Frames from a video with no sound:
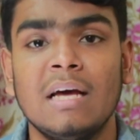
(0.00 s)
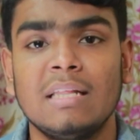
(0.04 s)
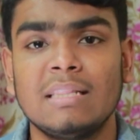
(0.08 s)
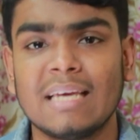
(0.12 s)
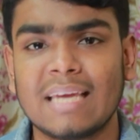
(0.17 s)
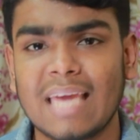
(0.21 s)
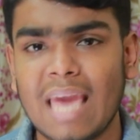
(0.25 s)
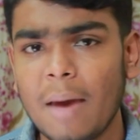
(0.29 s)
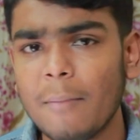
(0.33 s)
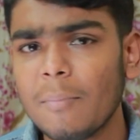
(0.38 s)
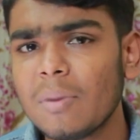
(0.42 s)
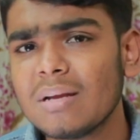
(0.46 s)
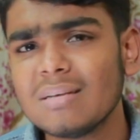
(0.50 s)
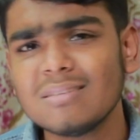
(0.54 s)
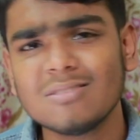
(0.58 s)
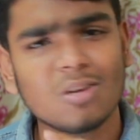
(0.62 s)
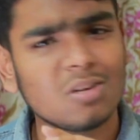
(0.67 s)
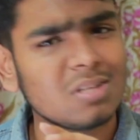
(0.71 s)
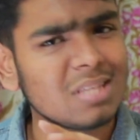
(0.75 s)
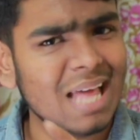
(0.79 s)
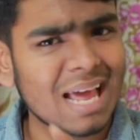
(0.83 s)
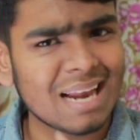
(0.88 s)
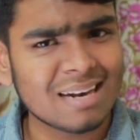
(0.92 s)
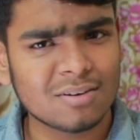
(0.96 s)
The camera is
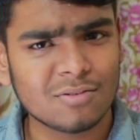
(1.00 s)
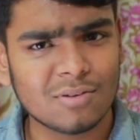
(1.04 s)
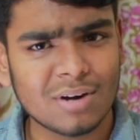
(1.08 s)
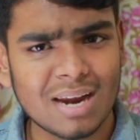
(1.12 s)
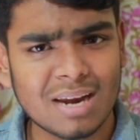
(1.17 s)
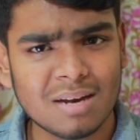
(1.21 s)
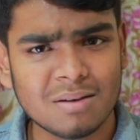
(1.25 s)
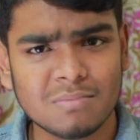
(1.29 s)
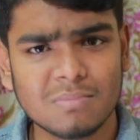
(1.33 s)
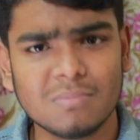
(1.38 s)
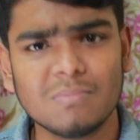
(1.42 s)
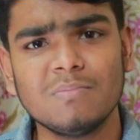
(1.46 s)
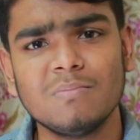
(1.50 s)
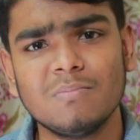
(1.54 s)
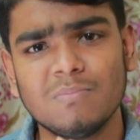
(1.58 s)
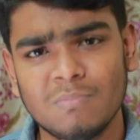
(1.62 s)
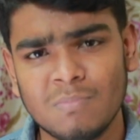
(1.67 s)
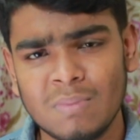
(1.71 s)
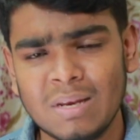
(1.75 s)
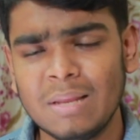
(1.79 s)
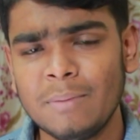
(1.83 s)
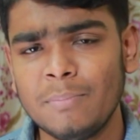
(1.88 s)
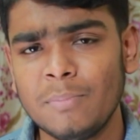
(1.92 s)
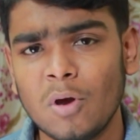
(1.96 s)
not that great,
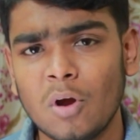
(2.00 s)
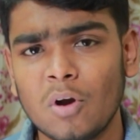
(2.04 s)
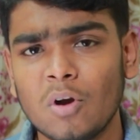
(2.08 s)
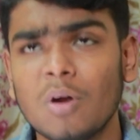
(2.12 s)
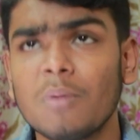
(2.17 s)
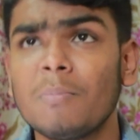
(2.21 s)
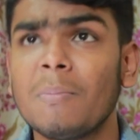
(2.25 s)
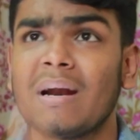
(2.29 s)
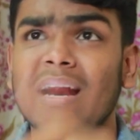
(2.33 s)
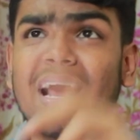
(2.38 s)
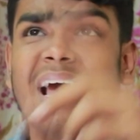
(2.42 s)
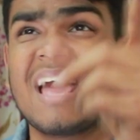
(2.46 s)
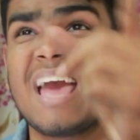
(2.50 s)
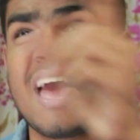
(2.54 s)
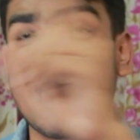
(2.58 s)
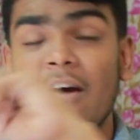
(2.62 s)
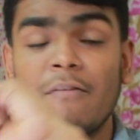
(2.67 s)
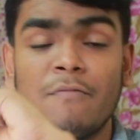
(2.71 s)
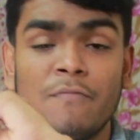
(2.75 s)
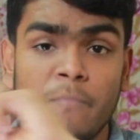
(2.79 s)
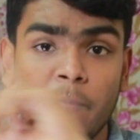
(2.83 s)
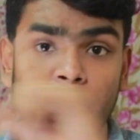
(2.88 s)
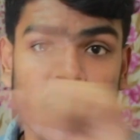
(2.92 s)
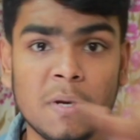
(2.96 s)
believe me or not, but I
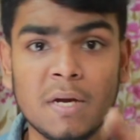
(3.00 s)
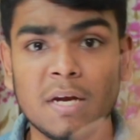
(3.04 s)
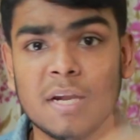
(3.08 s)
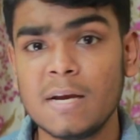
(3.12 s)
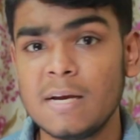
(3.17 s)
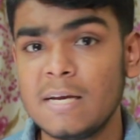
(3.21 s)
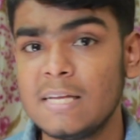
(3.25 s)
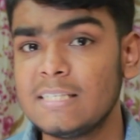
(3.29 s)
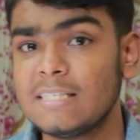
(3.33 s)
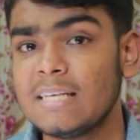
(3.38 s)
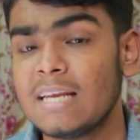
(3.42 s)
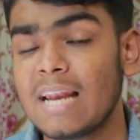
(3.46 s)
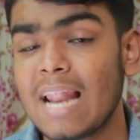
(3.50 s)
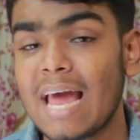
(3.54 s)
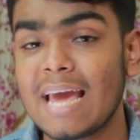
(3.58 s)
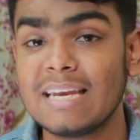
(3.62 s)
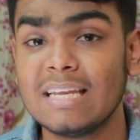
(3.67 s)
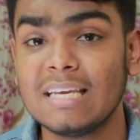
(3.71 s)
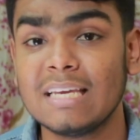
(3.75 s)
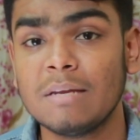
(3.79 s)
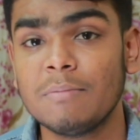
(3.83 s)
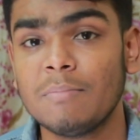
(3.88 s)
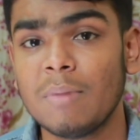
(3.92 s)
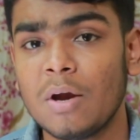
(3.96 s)
have pretty decent
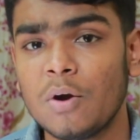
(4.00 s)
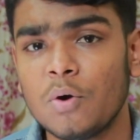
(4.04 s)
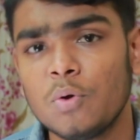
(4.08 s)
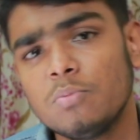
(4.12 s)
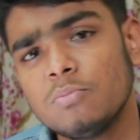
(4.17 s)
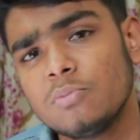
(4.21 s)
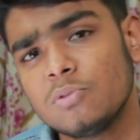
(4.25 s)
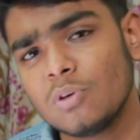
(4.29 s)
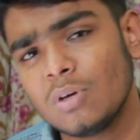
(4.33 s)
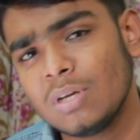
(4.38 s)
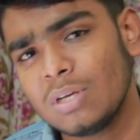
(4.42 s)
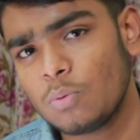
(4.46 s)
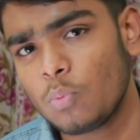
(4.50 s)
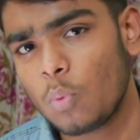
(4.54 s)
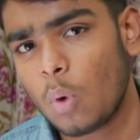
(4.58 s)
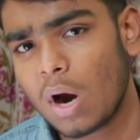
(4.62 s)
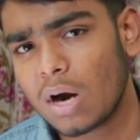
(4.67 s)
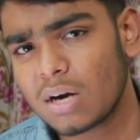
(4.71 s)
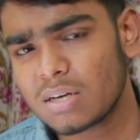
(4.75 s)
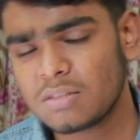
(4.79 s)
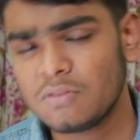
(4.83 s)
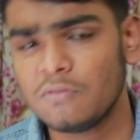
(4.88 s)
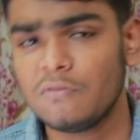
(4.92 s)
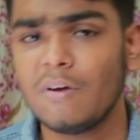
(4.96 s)
lighting in my room, so it
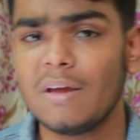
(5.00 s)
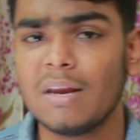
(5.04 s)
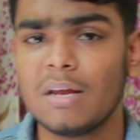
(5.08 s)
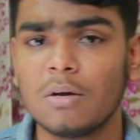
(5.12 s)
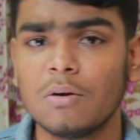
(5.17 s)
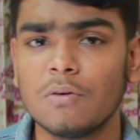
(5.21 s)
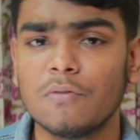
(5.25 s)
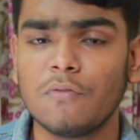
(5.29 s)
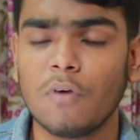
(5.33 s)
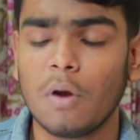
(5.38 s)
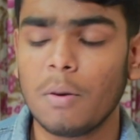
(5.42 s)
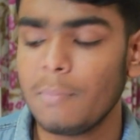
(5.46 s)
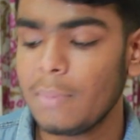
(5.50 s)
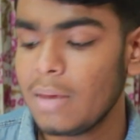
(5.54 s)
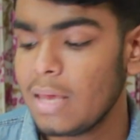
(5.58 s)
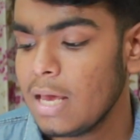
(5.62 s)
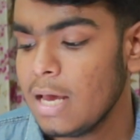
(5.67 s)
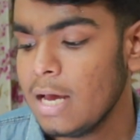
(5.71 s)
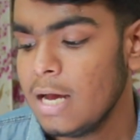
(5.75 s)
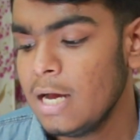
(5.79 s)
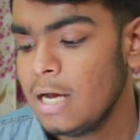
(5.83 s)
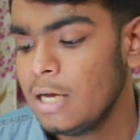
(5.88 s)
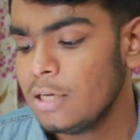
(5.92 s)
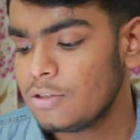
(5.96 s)
works very good for
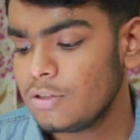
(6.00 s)
me.